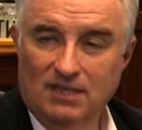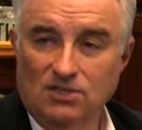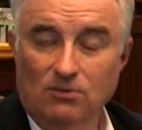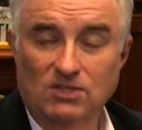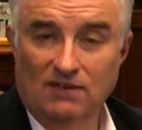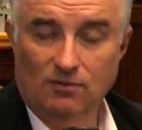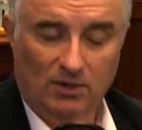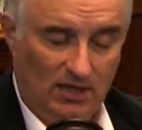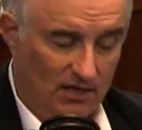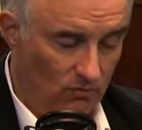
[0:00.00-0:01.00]
because almost
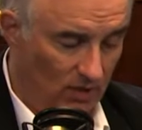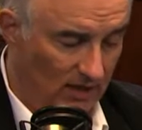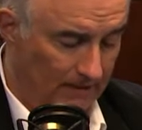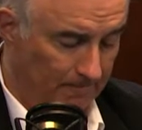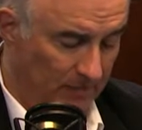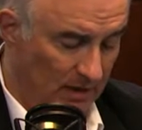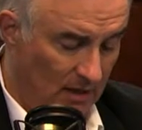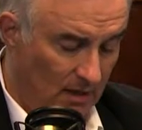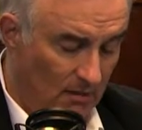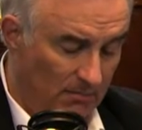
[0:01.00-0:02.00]
everybody can read it.
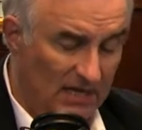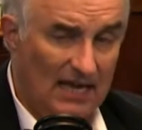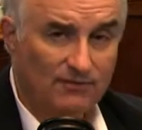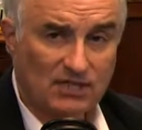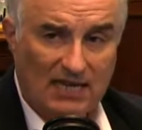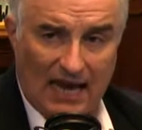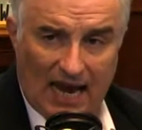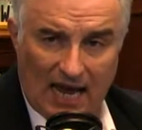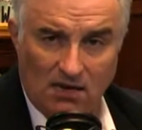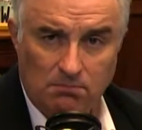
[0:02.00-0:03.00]
PDFs
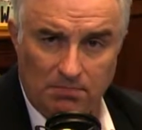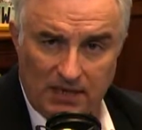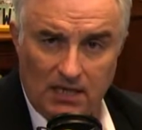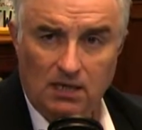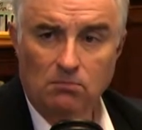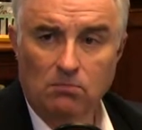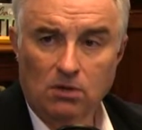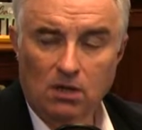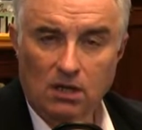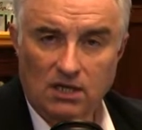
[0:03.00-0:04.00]
can be
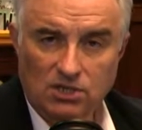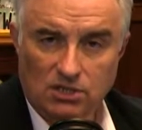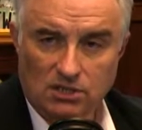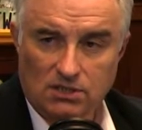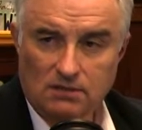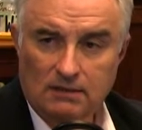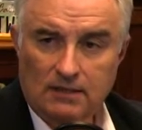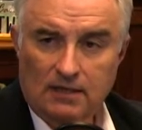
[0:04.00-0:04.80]
malicious.